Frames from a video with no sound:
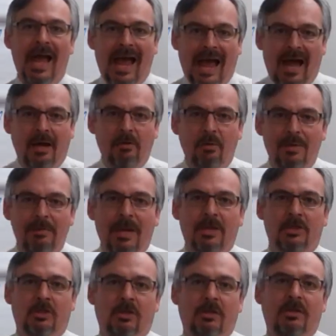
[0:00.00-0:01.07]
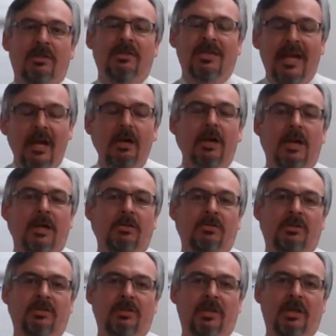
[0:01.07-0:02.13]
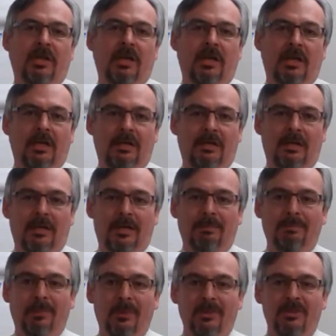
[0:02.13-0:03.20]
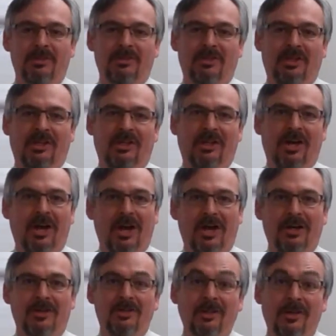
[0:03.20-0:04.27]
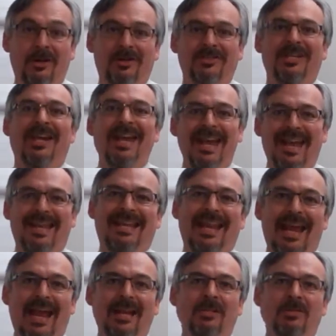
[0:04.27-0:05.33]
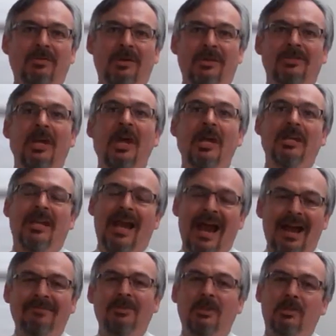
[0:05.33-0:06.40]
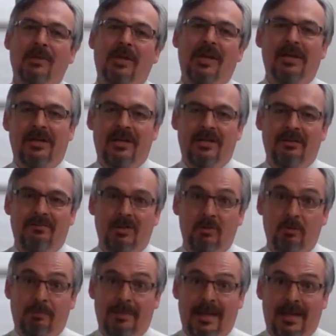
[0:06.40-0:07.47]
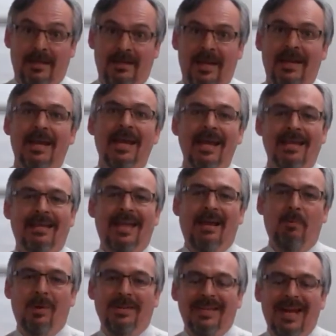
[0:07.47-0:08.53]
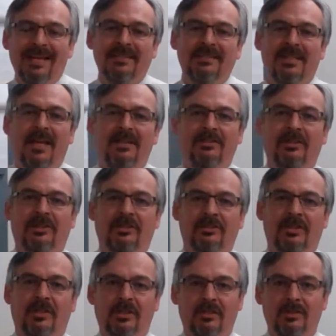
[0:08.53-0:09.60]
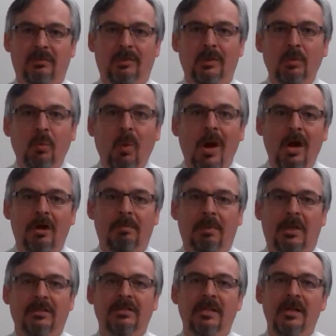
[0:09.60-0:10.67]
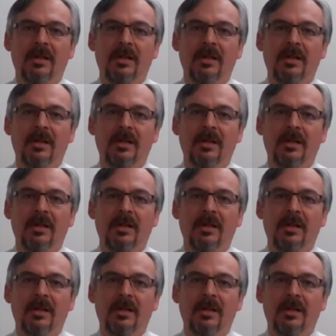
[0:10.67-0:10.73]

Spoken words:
how do we make sure that they're interested in purchasing insurance? And the answer is you have to create an individual mandate. What that says is that there's a requirement